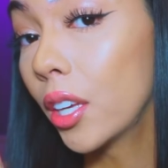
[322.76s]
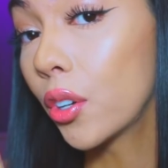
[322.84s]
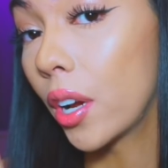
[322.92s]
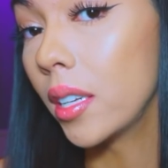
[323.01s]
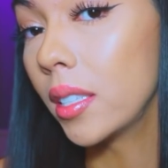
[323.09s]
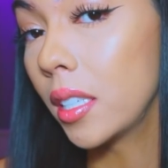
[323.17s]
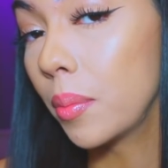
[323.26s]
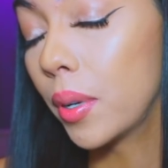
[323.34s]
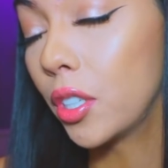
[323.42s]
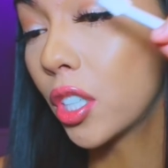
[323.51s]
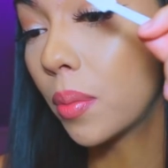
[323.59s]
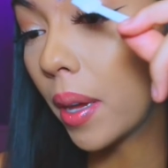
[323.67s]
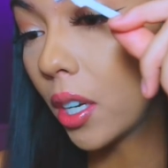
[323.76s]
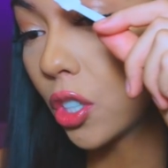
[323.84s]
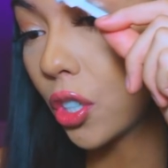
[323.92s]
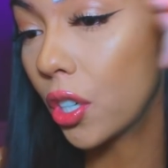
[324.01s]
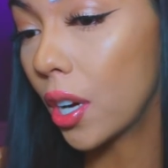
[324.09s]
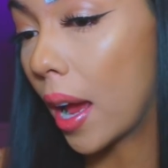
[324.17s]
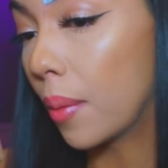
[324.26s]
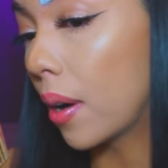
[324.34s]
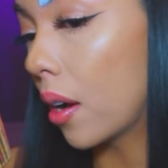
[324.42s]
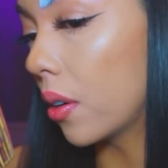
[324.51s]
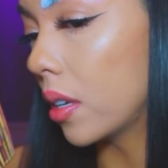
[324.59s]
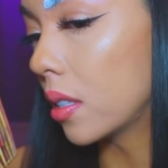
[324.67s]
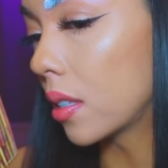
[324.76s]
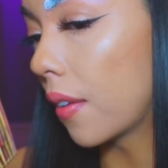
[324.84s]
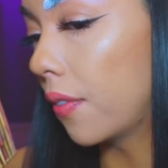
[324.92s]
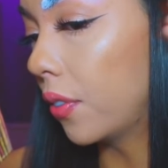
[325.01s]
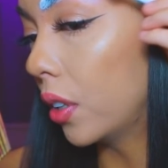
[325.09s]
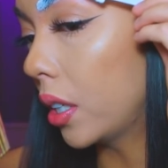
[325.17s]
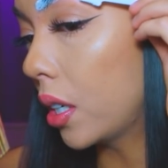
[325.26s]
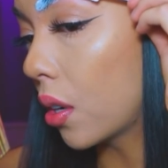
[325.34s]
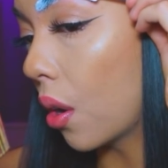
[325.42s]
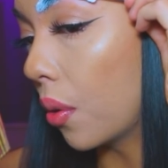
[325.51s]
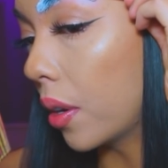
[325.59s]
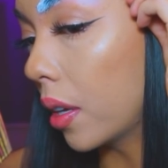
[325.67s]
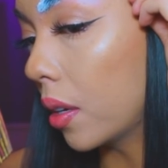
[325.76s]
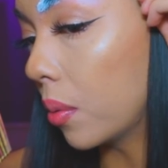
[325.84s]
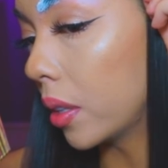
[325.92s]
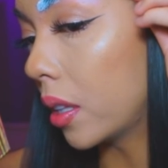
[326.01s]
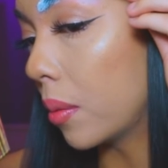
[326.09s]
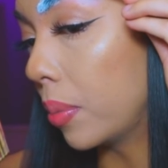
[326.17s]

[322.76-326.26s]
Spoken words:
look crazy, but just make sure your eyebrow is fully coated with the